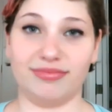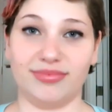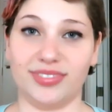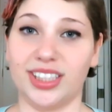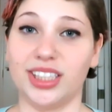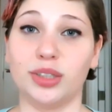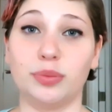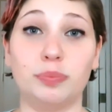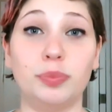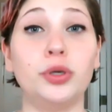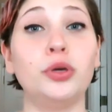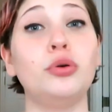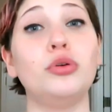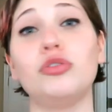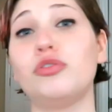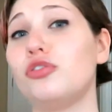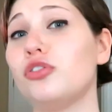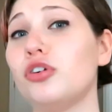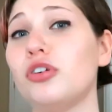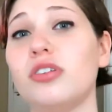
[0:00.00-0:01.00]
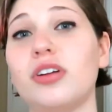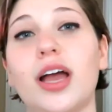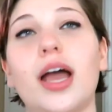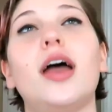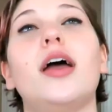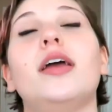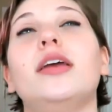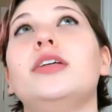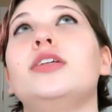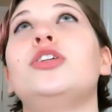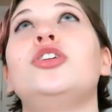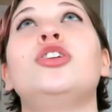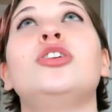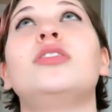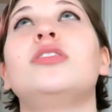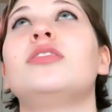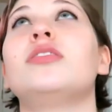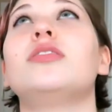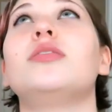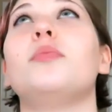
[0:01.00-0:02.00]
he's beautiful. He's
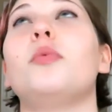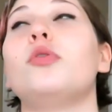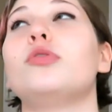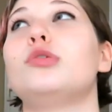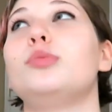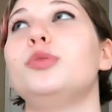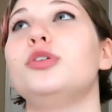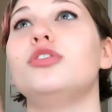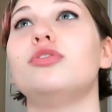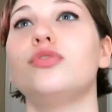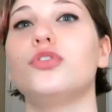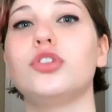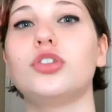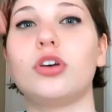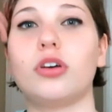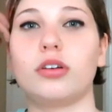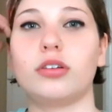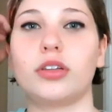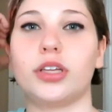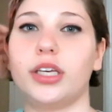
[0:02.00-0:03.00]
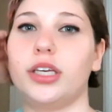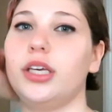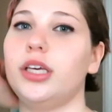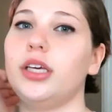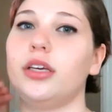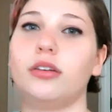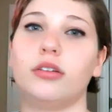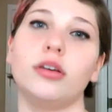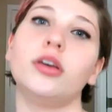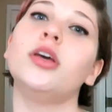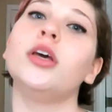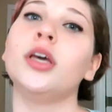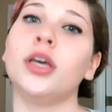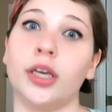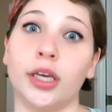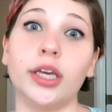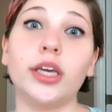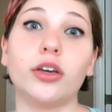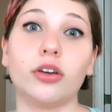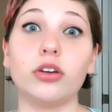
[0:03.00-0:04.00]
just the most beautiful dog. Like he
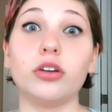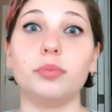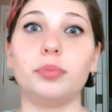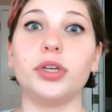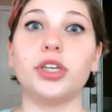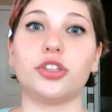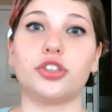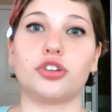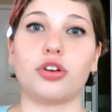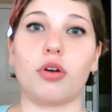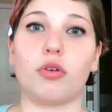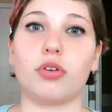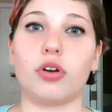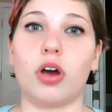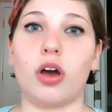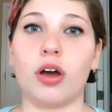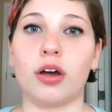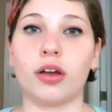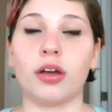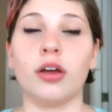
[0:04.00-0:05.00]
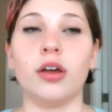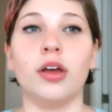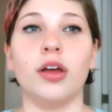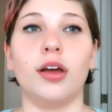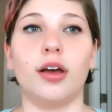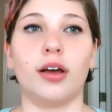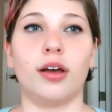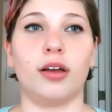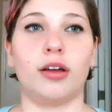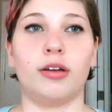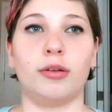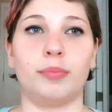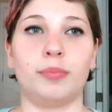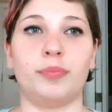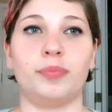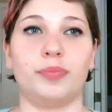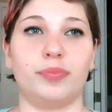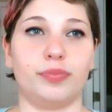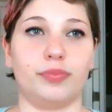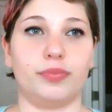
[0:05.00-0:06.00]
he could be a show dog.
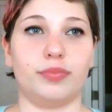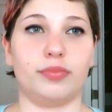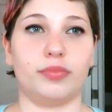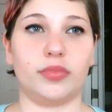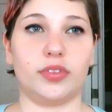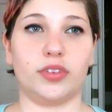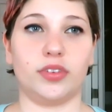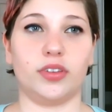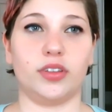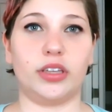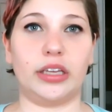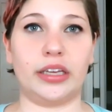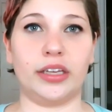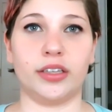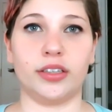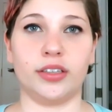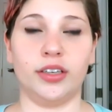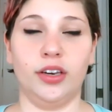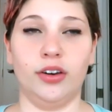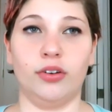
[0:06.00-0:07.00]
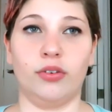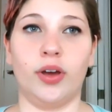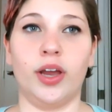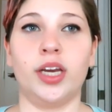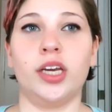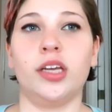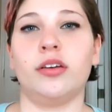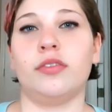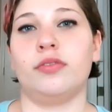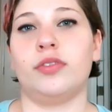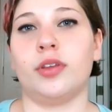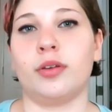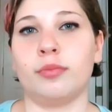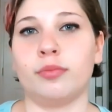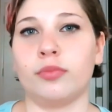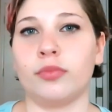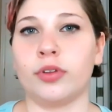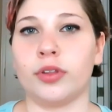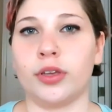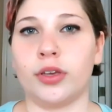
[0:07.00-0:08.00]
Um, Eh, you know, any of
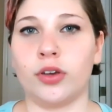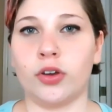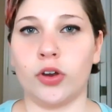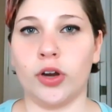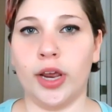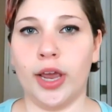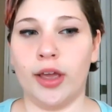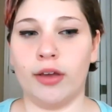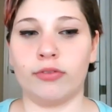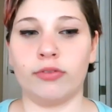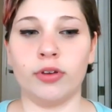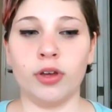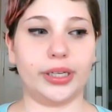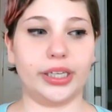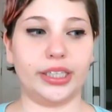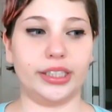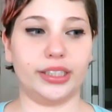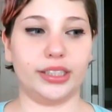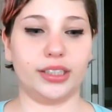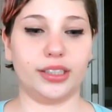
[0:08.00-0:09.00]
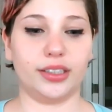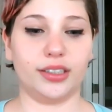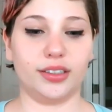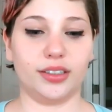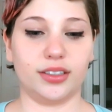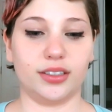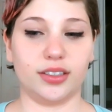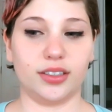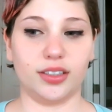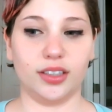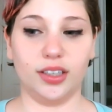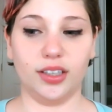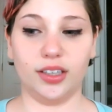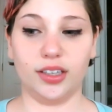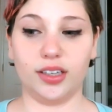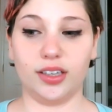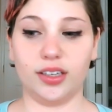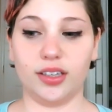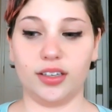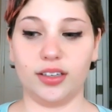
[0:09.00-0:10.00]
them really could have, but
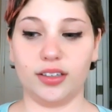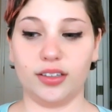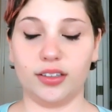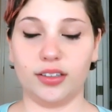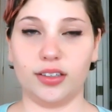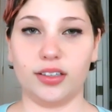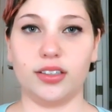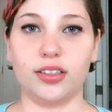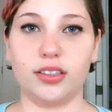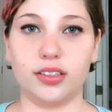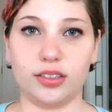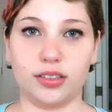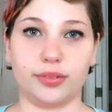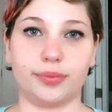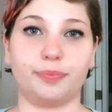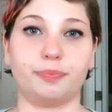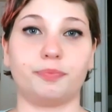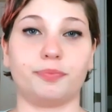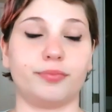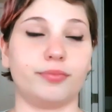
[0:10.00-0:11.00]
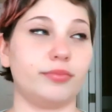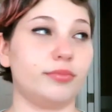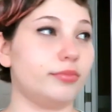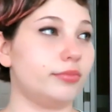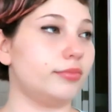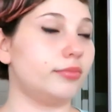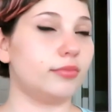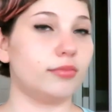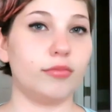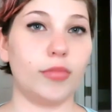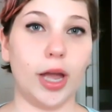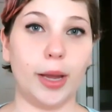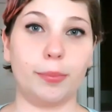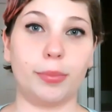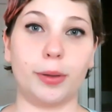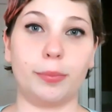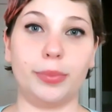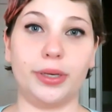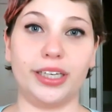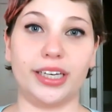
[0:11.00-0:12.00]
he he's my
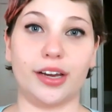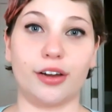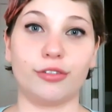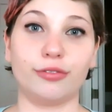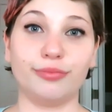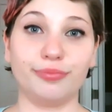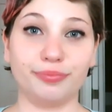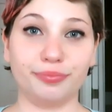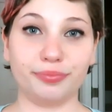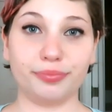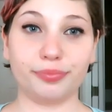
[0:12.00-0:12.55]
puppy now.